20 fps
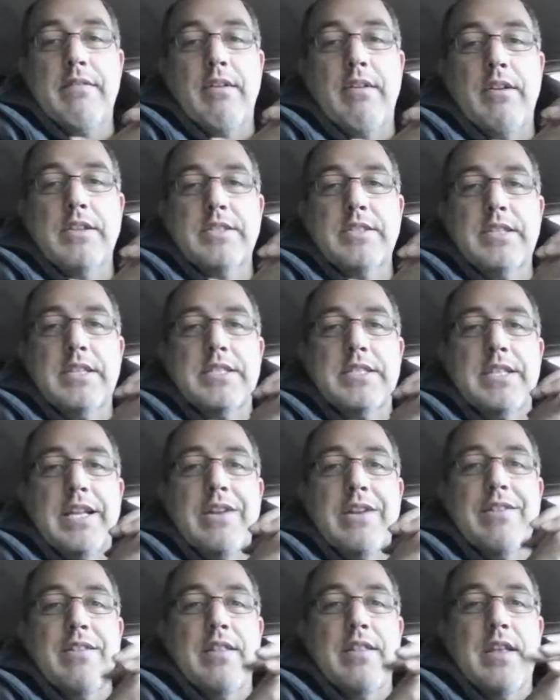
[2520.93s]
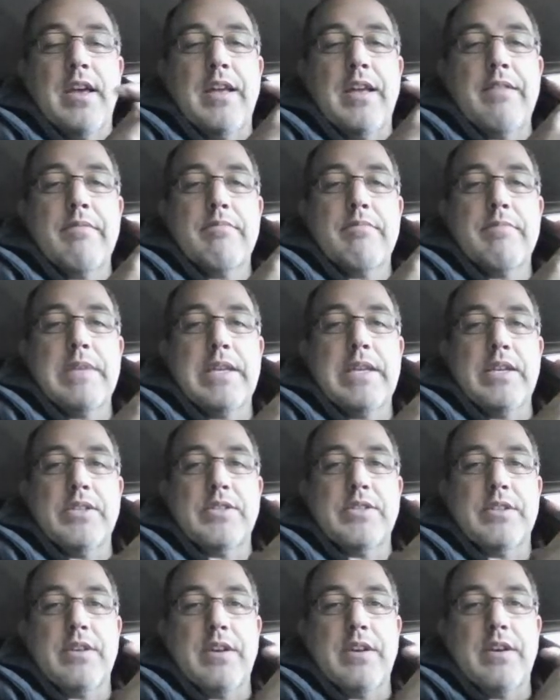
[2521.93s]
Honestly, it's later than that
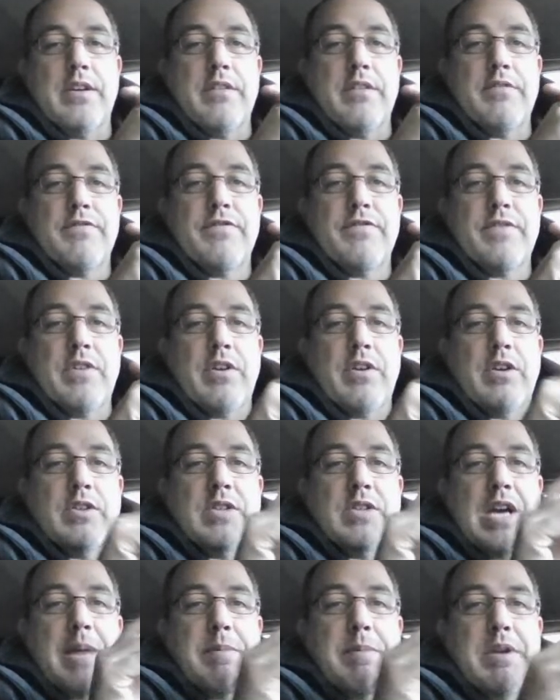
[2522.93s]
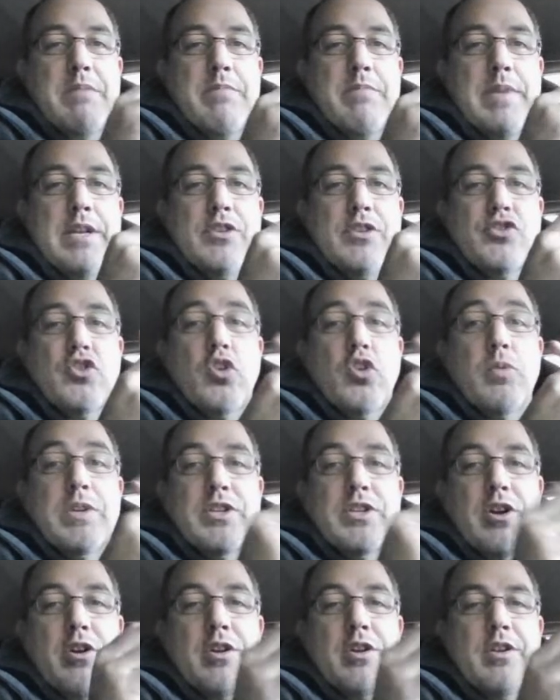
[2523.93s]
because of our timing being so
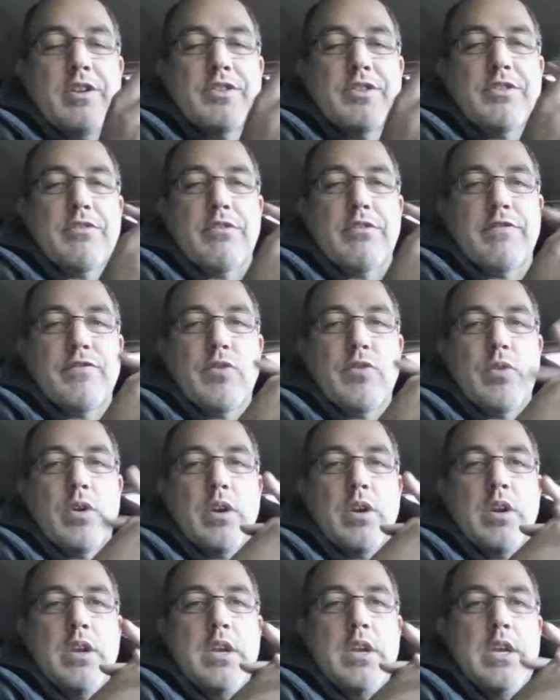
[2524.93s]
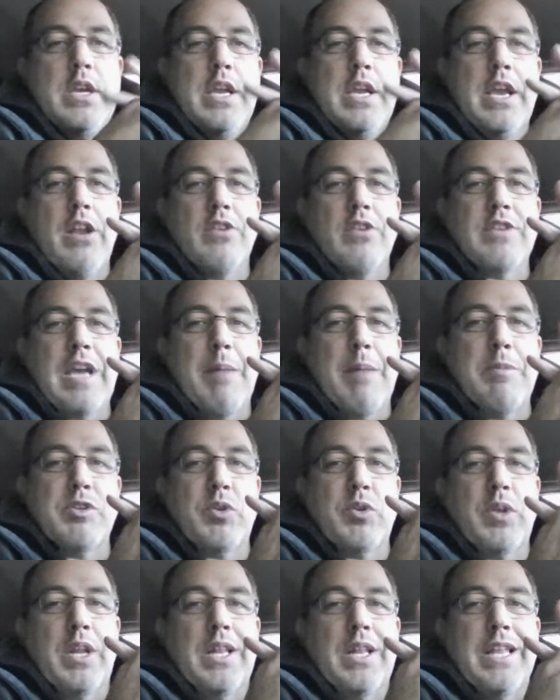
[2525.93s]
retarded on cylinder 4, and our timing
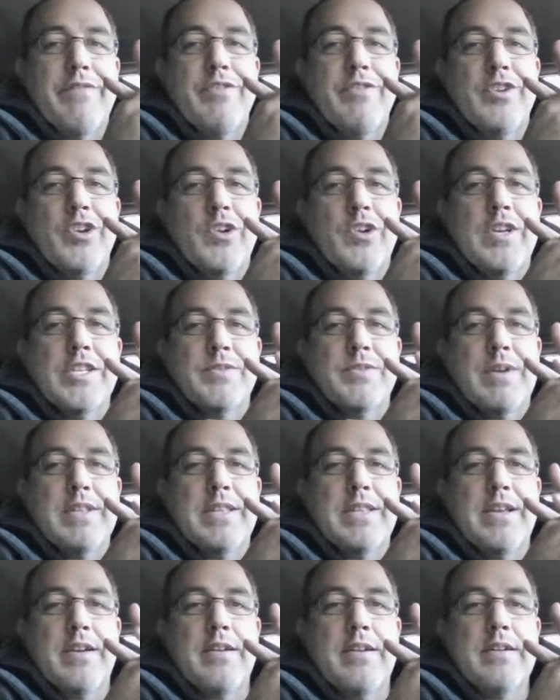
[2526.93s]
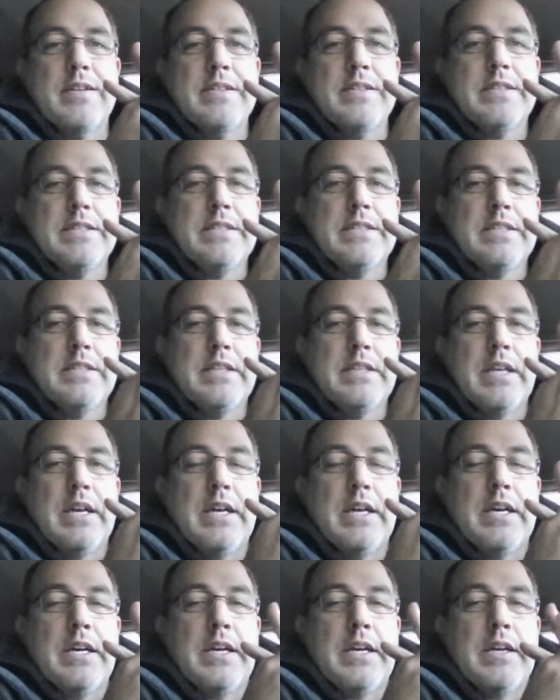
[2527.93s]
is only 11 degrees right there.
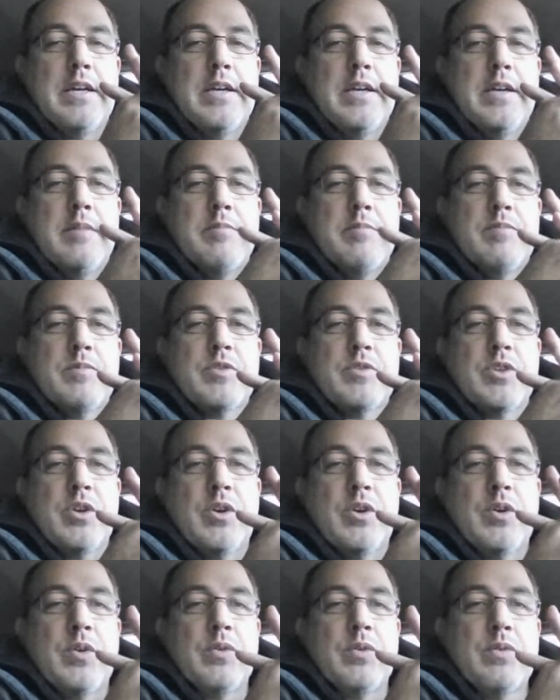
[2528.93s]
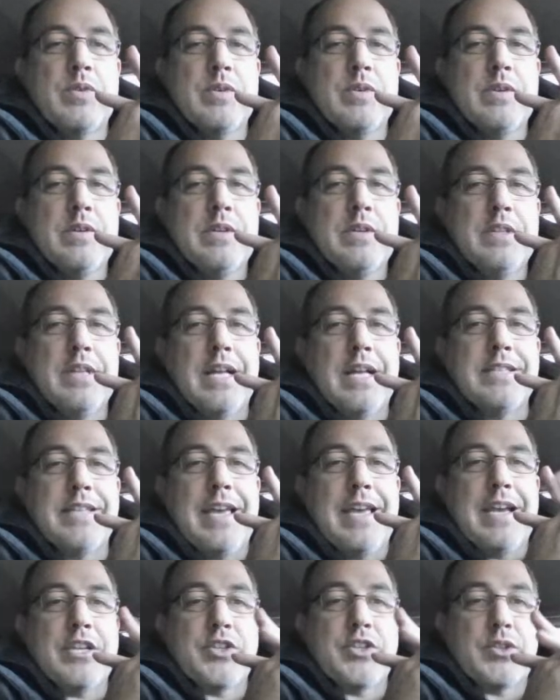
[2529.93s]
So that's
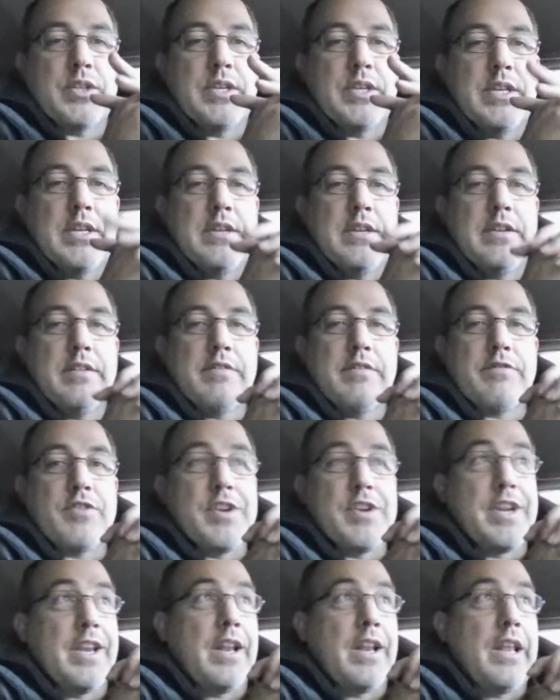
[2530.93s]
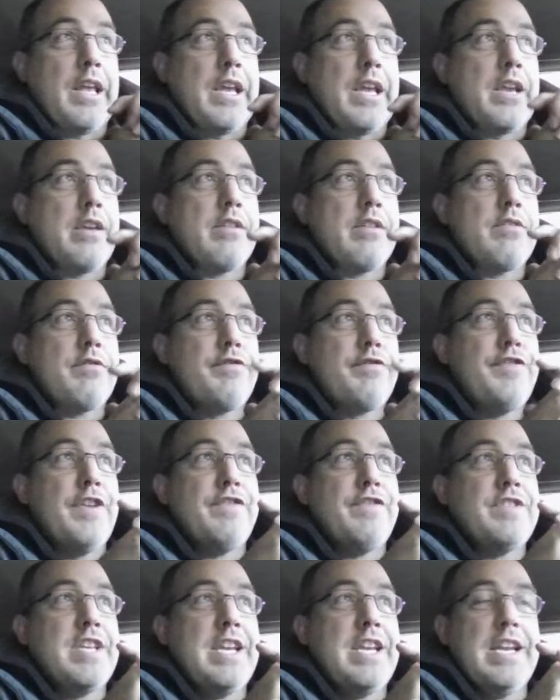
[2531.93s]
actually freaking like
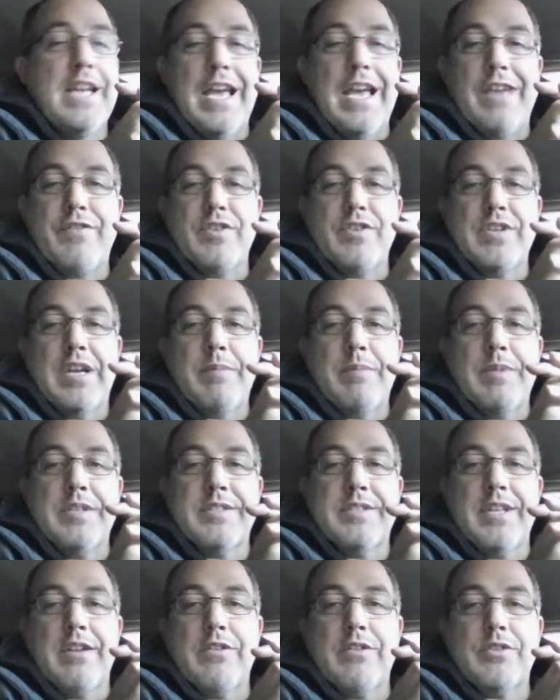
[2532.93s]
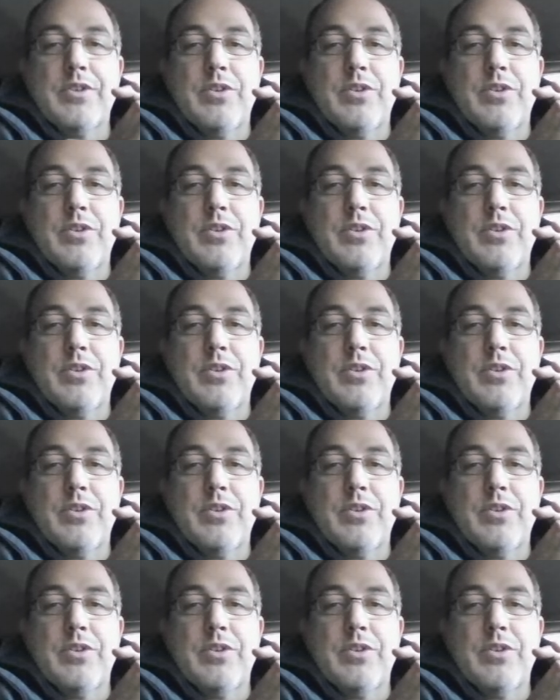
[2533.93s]
15 after top dead center.